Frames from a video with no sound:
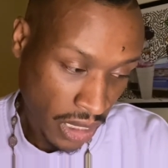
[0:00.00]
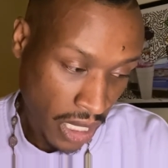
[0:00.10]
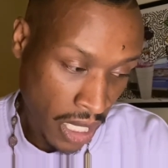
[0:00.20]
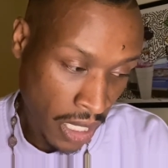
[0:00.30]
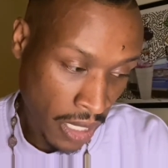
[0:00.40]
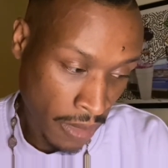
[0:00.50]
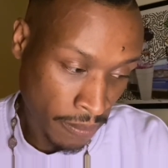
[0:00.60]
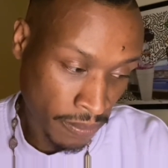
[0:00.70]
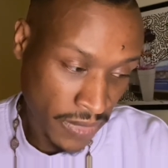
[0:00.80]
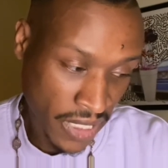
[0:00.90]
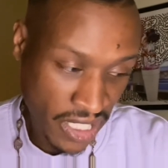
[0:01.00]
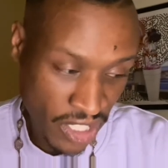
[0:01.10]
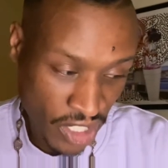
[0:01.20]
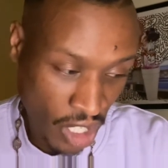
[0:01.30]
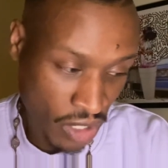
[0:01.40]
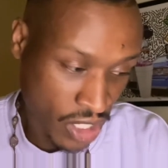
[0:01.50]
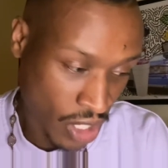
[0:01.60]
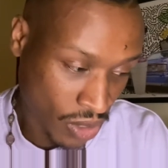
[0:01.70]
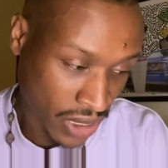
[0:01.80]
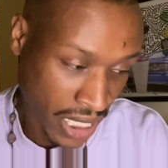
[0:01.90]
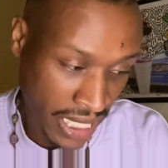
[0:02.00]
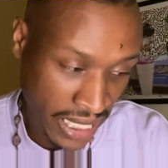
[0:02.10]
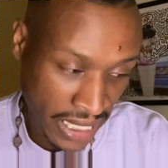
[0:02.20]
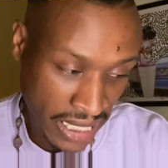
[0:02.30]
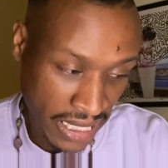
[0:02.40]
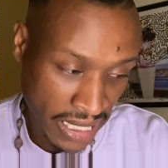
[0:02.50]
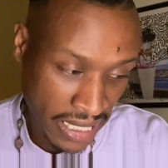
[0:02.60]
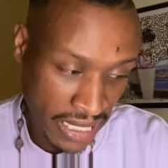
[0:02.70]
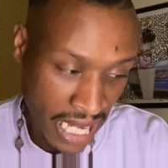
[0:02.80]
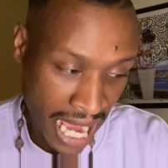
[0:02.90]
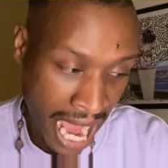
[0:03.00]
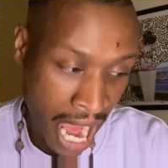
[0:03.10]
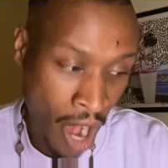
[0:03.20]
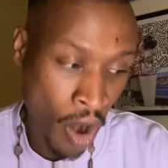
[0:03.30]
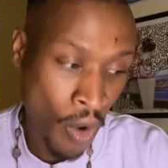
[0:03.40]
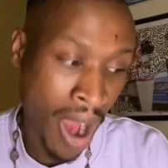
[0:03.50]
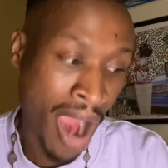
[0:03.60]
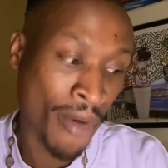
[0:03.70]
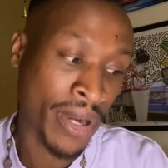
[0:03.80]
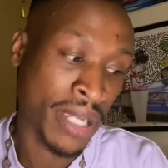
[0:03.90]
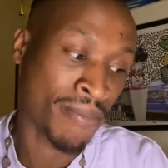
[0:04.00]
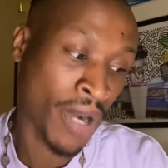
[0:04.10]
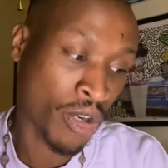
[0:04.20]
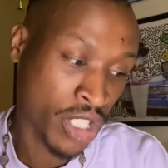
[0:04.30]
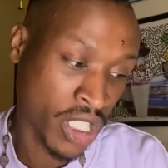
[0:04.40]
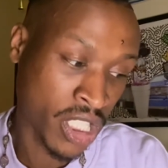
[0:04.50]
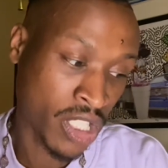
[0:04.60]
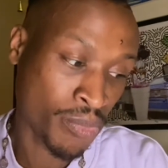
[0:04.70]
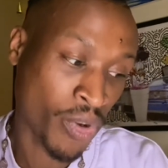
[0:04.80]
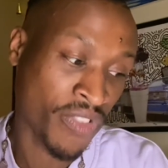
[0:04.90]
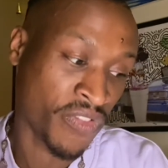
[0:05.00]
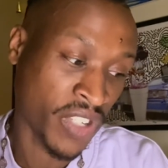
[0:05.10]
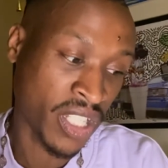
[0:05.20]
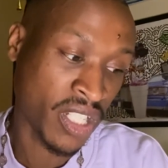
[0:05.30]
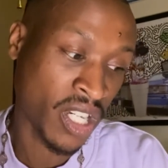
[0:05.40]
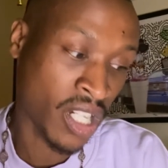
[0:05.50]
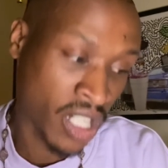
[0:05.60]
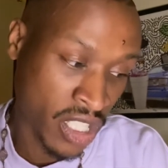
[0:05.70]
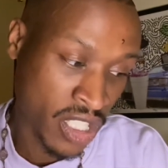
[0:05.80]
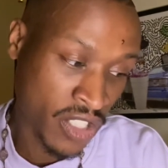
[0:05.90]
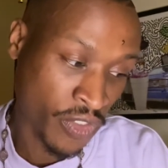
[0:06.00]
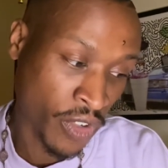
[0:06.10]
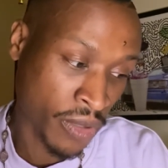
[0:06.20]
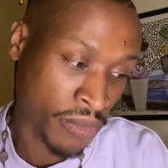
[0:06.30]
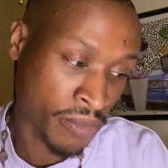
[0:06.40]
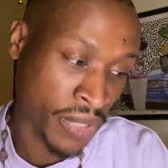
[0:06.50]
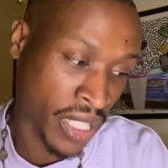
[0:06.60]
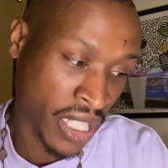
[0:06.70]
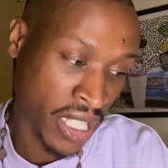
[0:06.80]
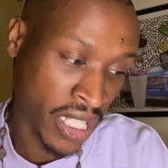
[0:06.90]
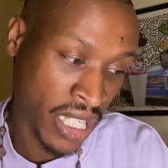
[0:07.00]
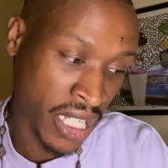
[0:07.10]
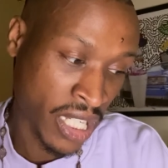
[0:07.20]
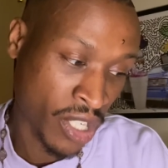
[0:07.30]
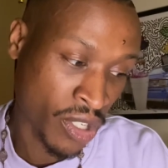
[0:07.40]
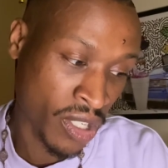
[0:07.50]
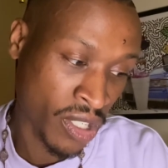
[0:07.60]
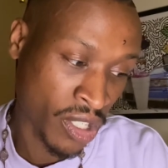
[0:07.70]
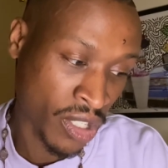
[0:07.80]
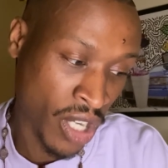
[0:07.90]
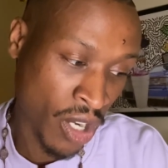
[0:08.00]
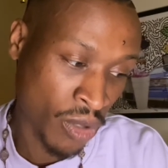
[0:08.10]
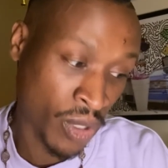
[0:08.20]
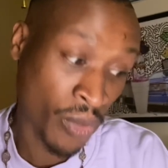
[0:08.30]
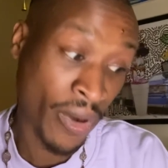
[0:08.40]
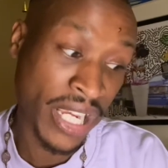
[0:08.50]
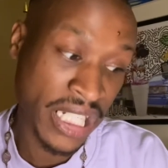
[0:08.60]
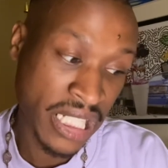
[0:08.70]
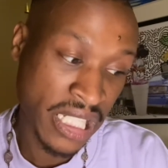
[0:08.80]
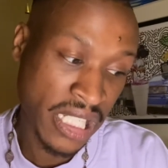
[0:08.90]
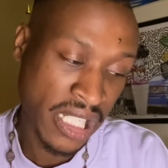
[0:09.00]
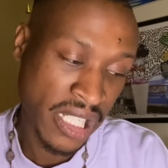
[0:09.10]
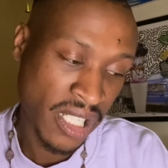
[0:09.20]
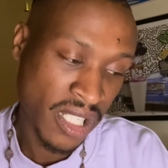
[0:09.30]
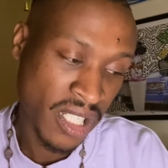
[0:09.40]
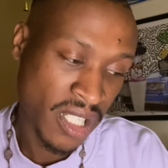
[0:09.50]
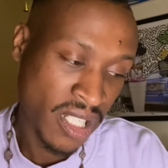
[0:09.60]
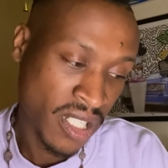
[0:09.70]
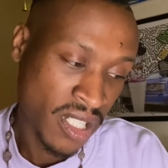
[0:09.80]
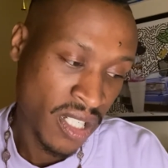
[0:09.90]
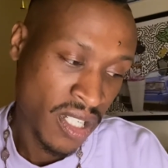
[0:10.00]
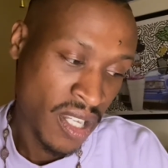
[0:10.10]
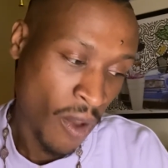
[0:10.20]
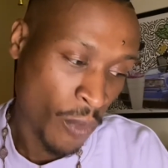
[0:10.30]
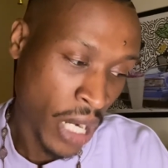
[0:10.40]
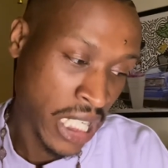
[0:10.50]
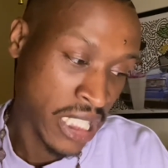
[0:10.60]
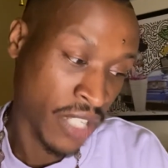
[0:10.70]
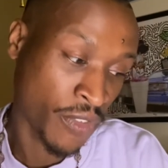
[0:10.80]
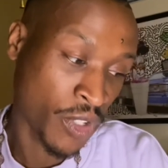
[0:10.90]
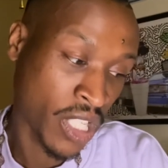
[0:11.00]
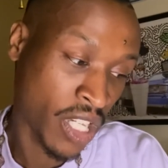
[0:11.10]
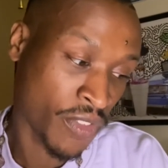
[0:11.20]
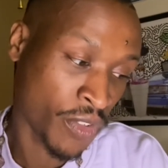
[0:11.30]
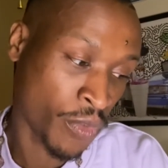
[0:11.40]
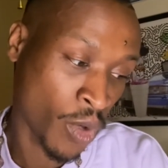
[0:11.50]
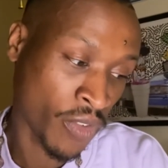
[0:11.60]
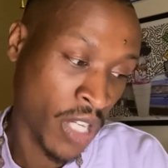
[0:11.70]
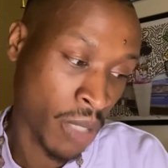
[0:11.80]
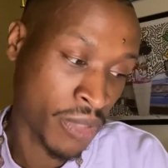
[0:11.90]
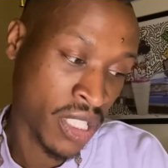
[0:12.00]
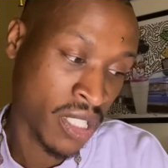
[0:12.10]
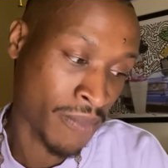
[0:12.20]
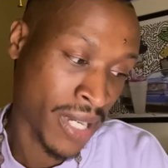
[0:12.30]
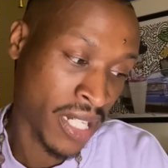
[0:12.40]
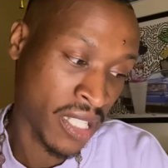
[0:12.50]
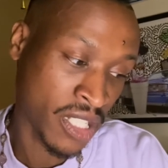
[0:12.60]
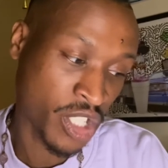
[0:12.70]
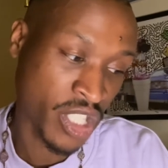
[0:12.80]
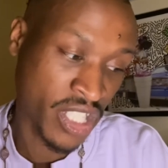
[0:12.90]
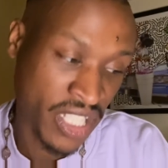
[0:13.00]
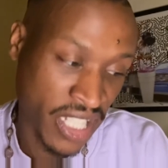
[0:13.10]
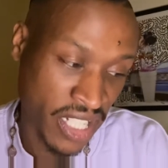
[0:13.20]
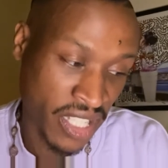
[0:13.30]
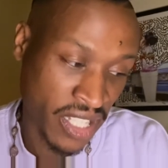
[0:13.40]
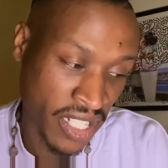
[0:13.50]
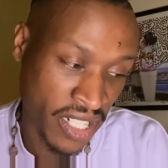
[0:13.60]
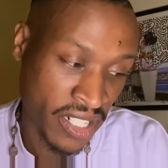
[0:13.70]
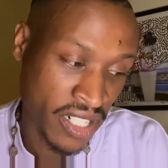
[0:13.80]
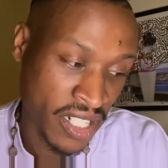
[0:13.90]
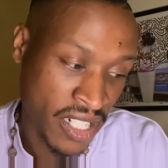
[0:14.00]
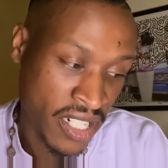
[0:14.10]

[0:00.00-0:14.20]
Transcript: Um, this is also like how our emotions prevent us from being, you know, great. Right? Because if you think of the Four of Cups, it's somebody that's just sitting there